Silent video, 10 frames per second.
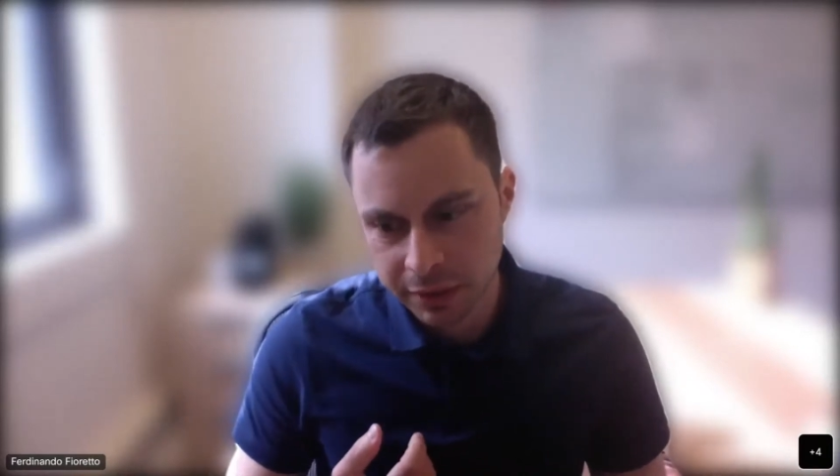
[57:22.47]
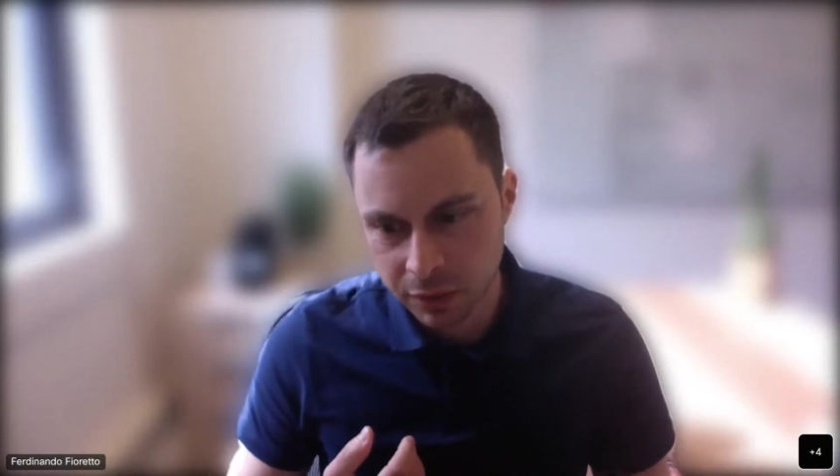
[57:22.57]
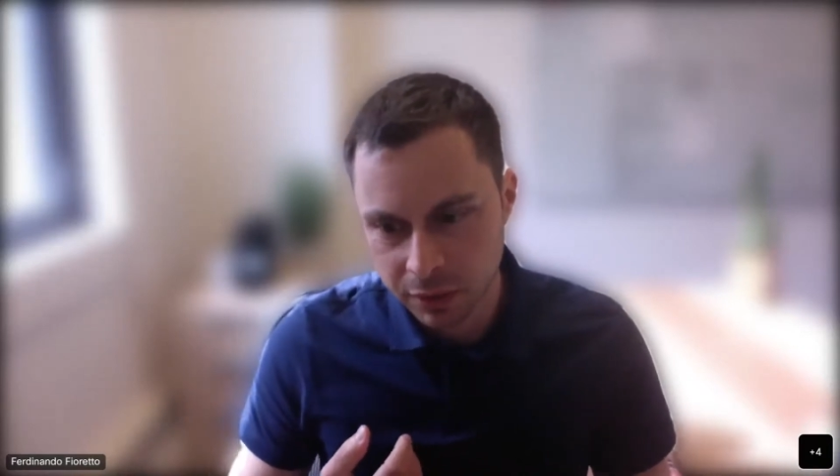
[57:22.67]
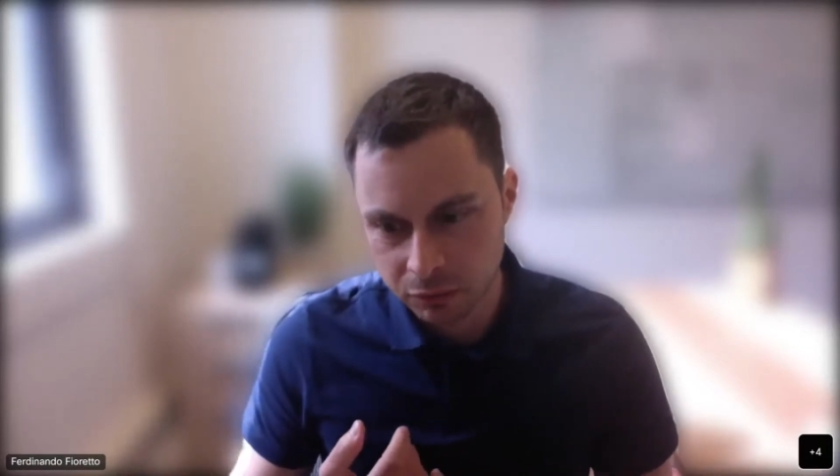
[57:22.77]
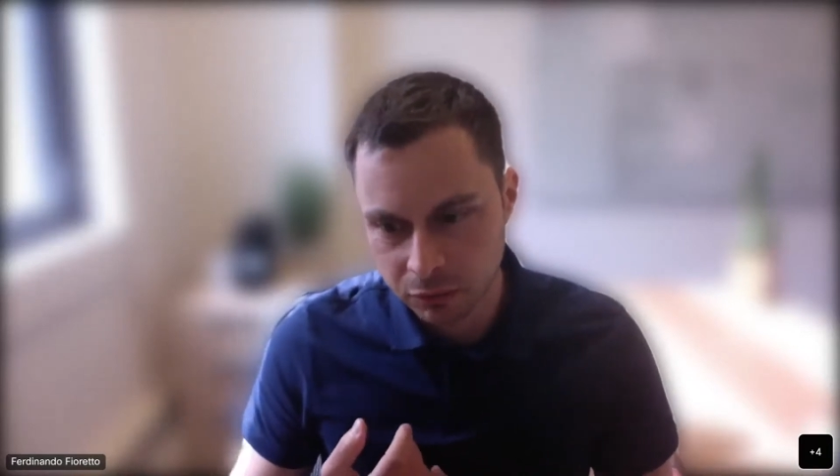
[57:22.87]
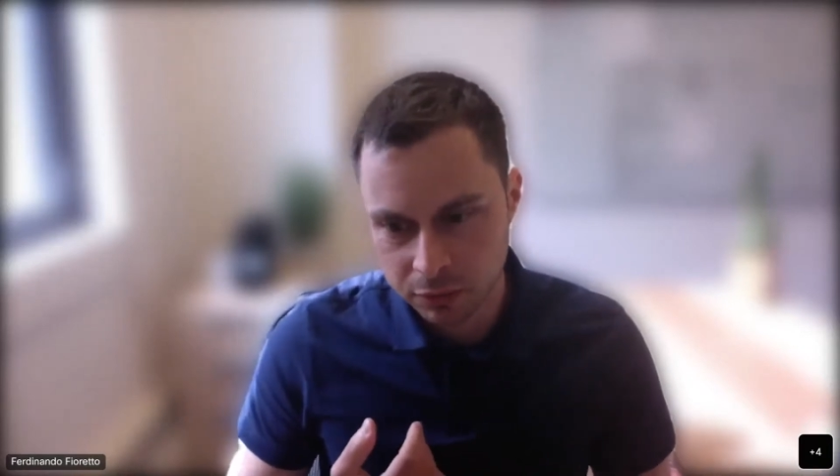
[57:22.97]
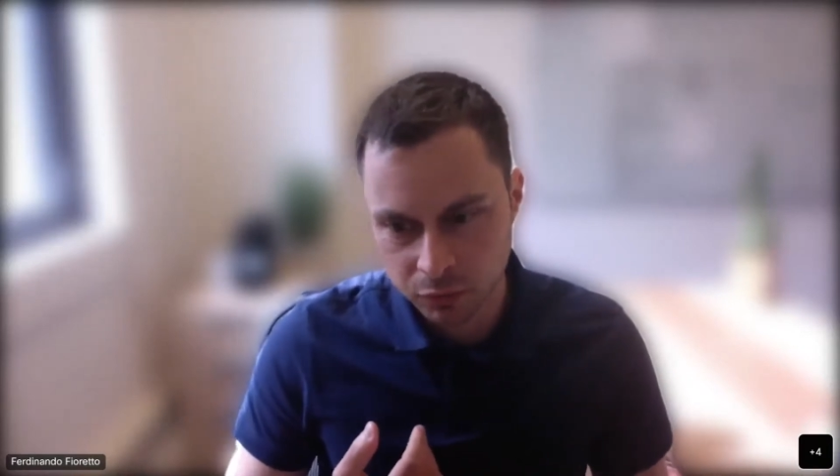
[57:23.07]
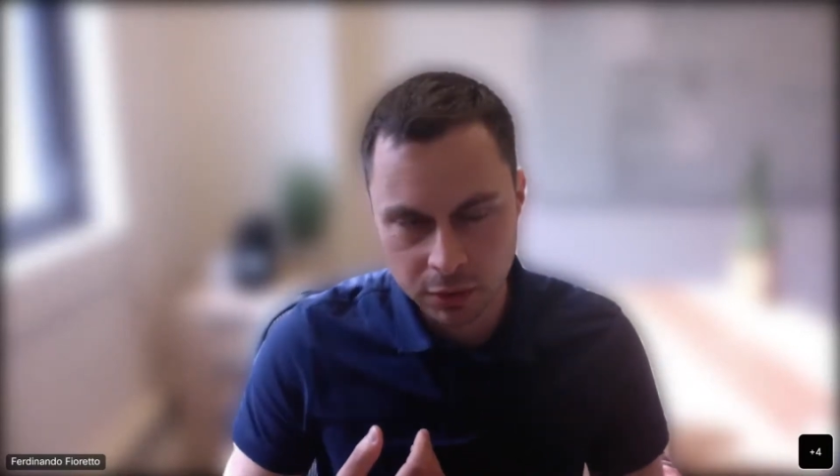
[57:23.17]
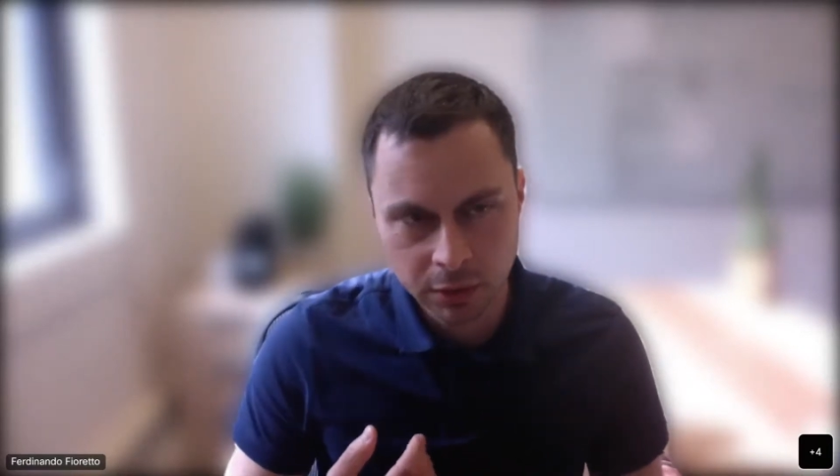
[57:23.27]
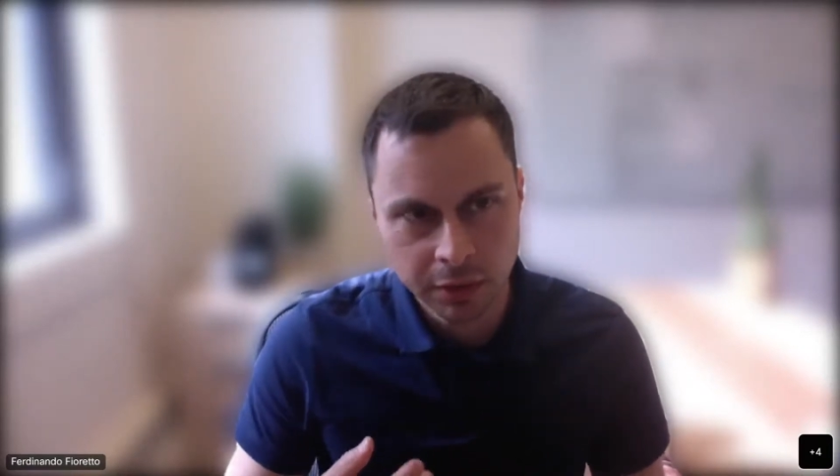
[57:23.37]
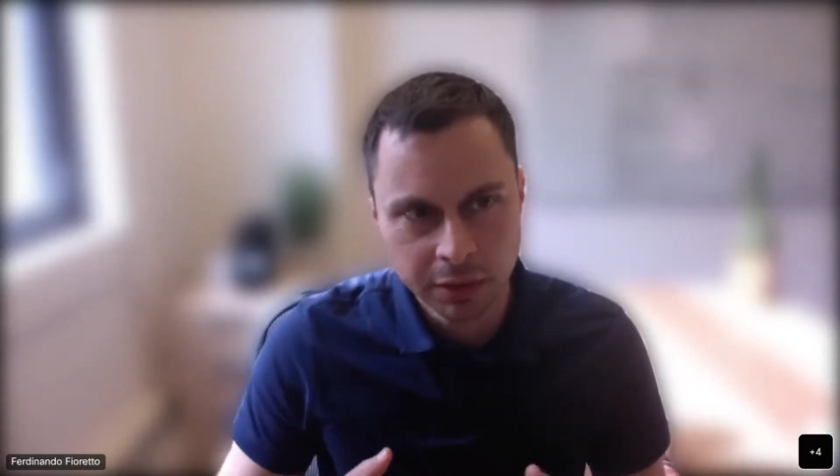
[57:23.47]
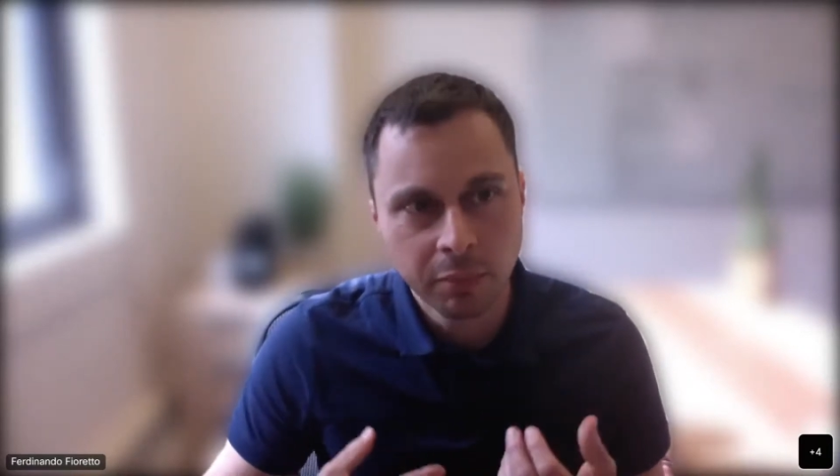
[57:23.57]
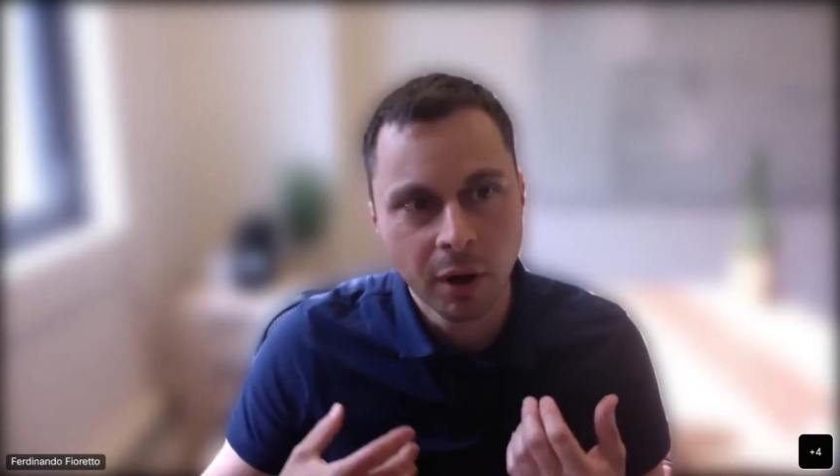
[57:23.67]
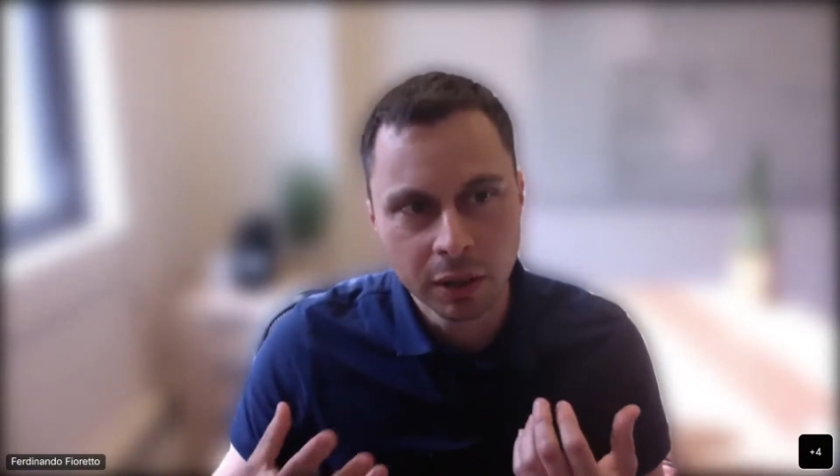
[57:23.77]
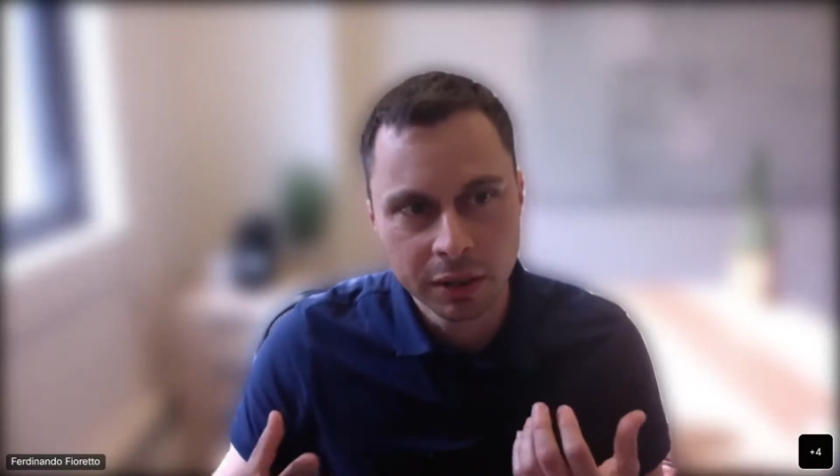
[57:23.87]
we're learning
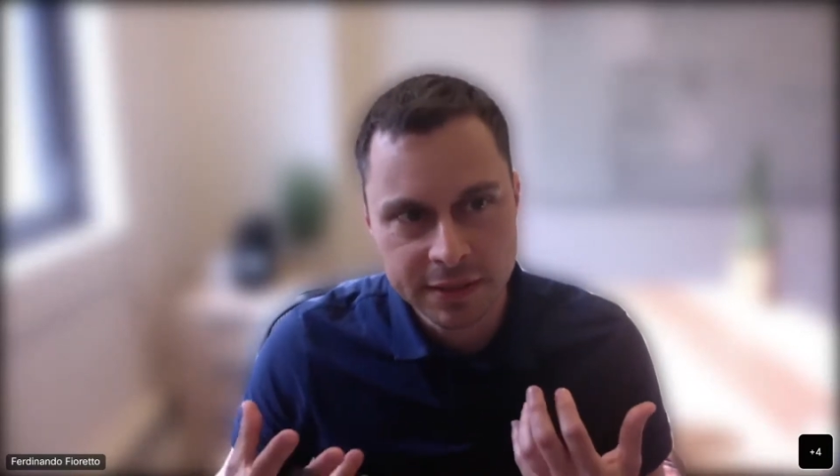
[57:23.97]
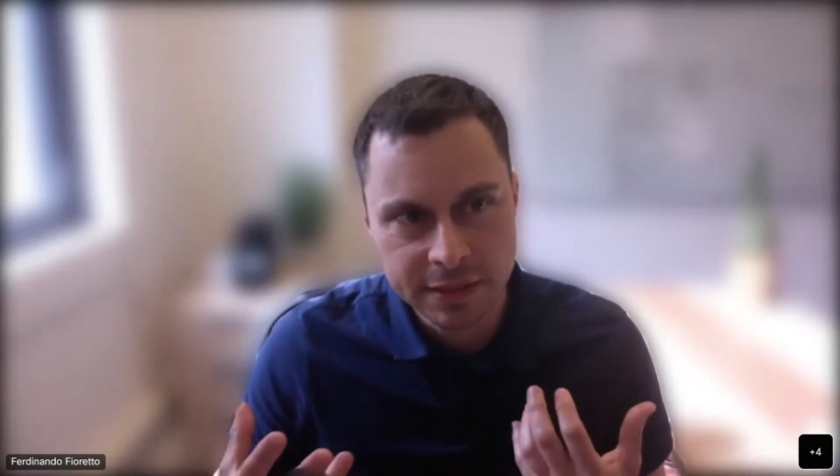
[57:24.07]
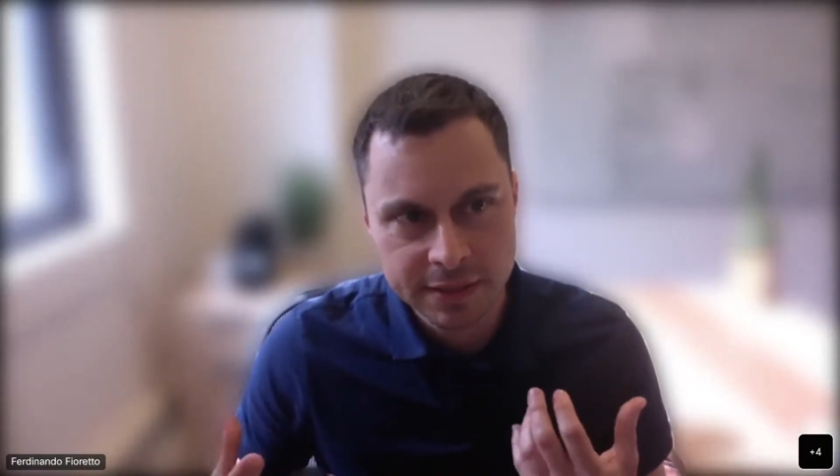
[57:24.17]
policies,